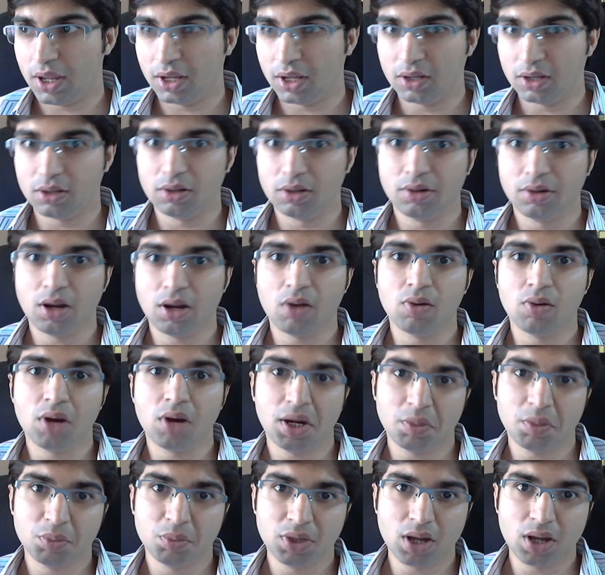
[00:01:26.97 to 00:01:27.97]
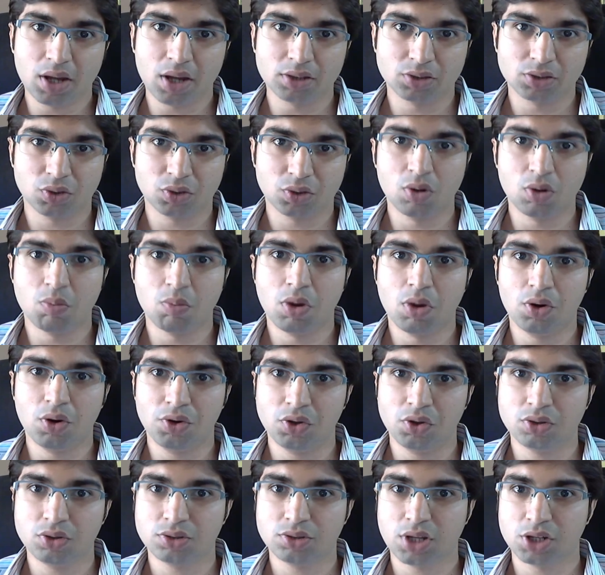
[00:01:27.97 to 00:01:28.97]
Like now let me ask you
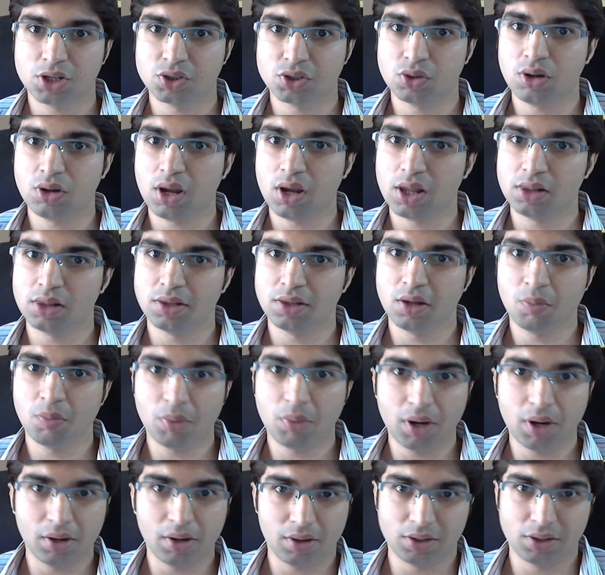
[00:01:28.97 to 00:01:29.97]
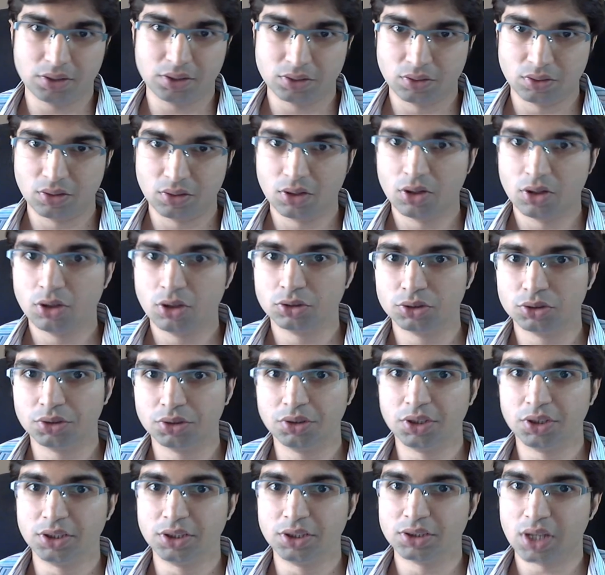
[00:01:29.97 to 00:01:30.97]
about your sexual health and practice. So
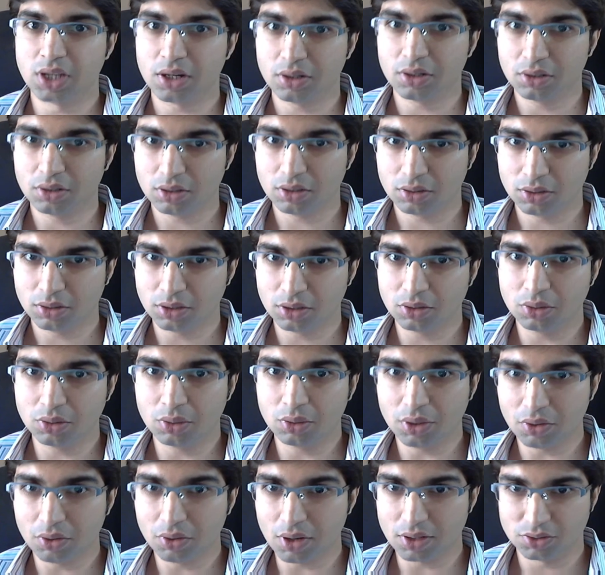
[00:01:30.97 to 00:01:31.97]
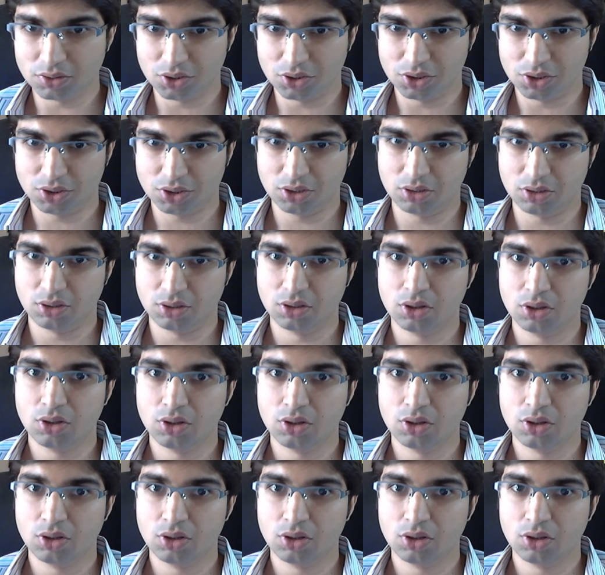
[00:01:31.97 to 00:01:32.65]
these are the transition.